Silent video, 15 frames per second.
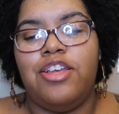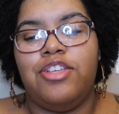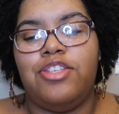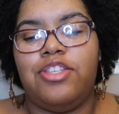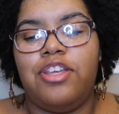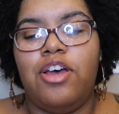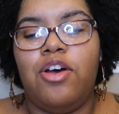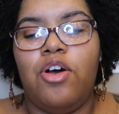
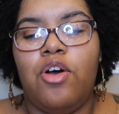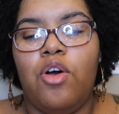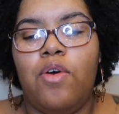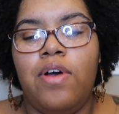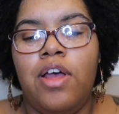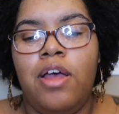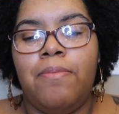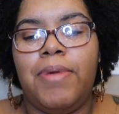
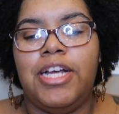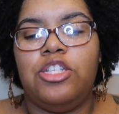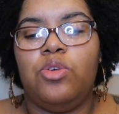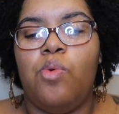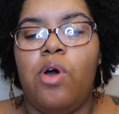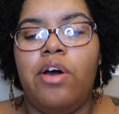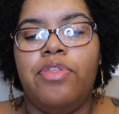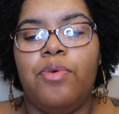So my
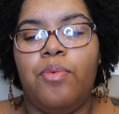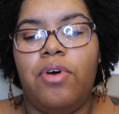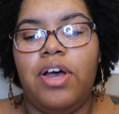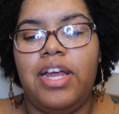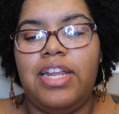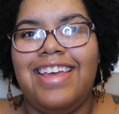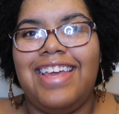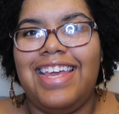12th
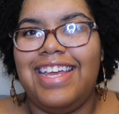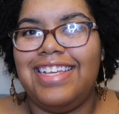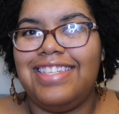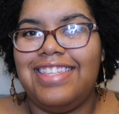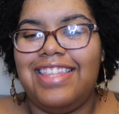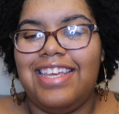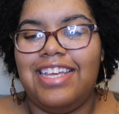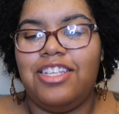one
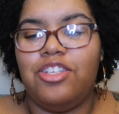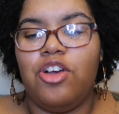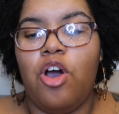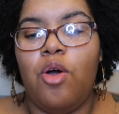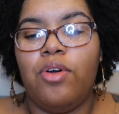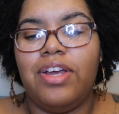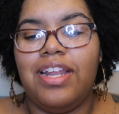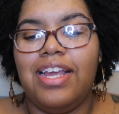is this
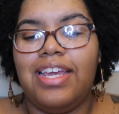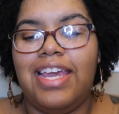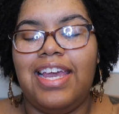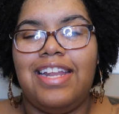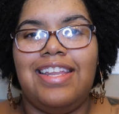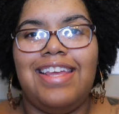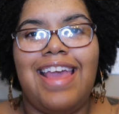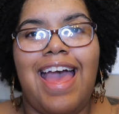coconut
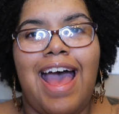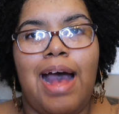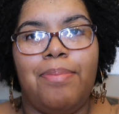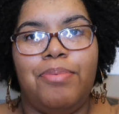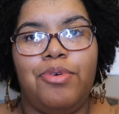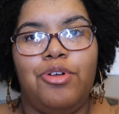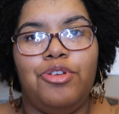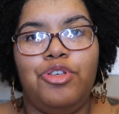candy
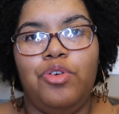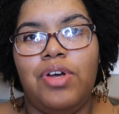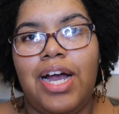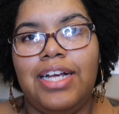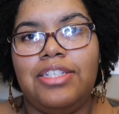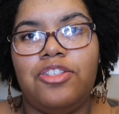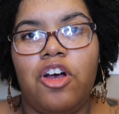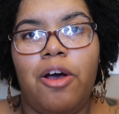apple. You
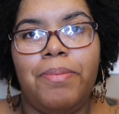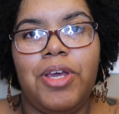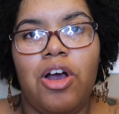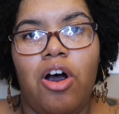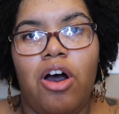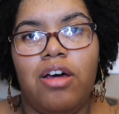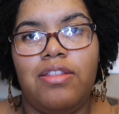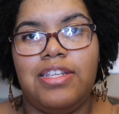guys saw me
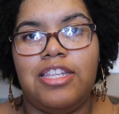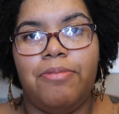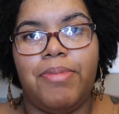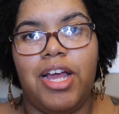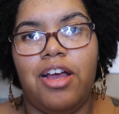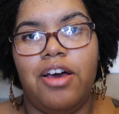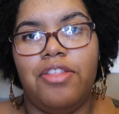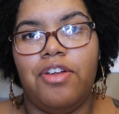haul this in
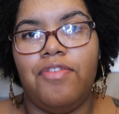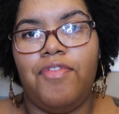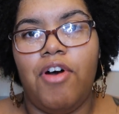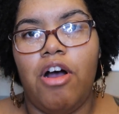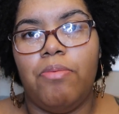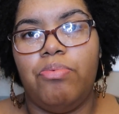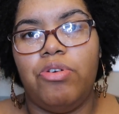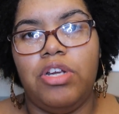my other
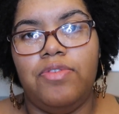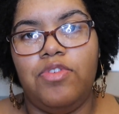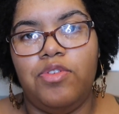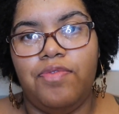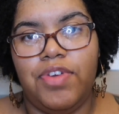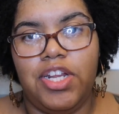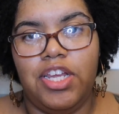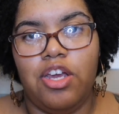fall
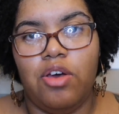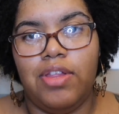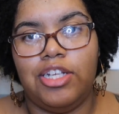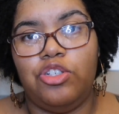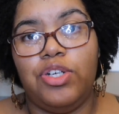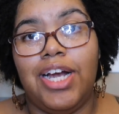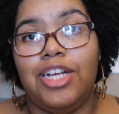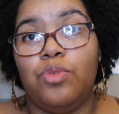preview video
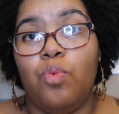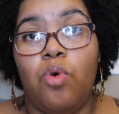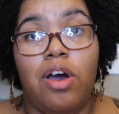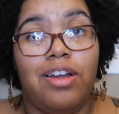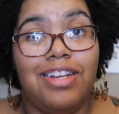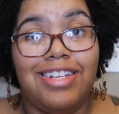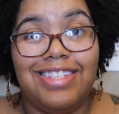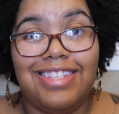that you guys
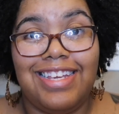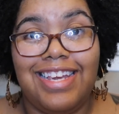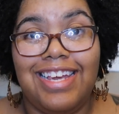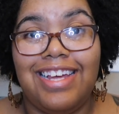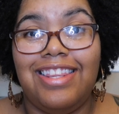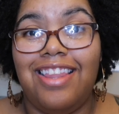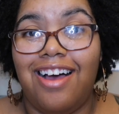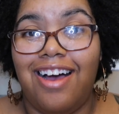wanted to see
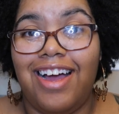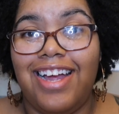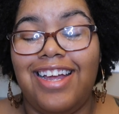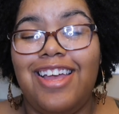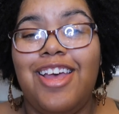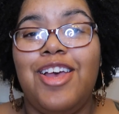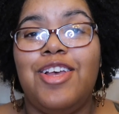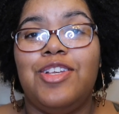a lot.
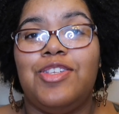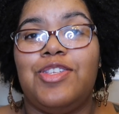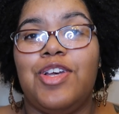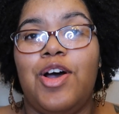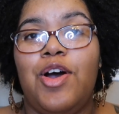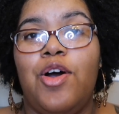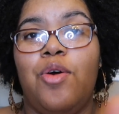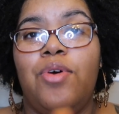
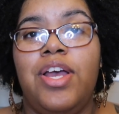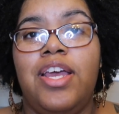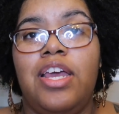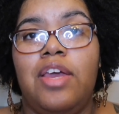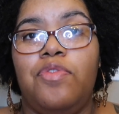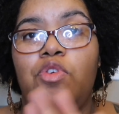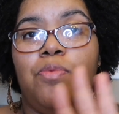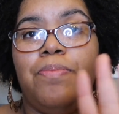So
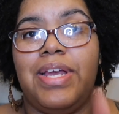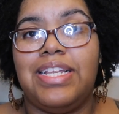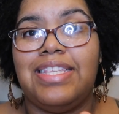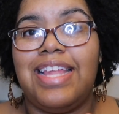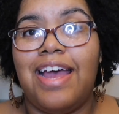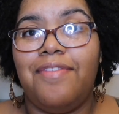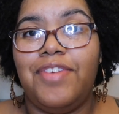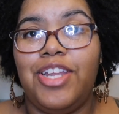if you missed
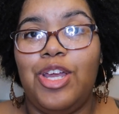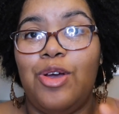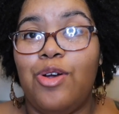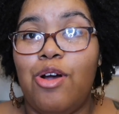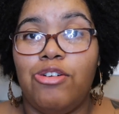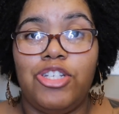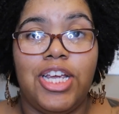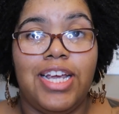that video,
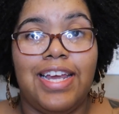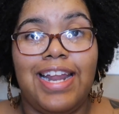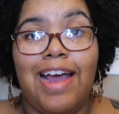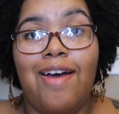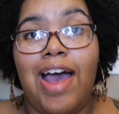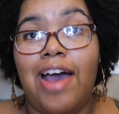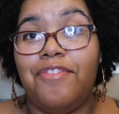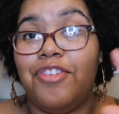go check it
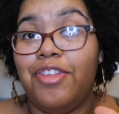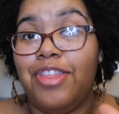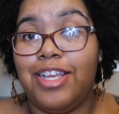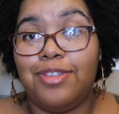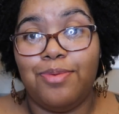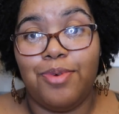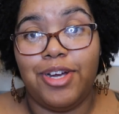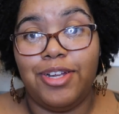out after
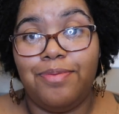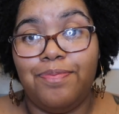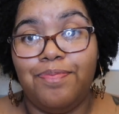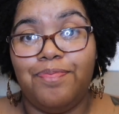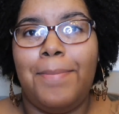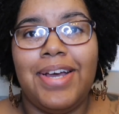this one.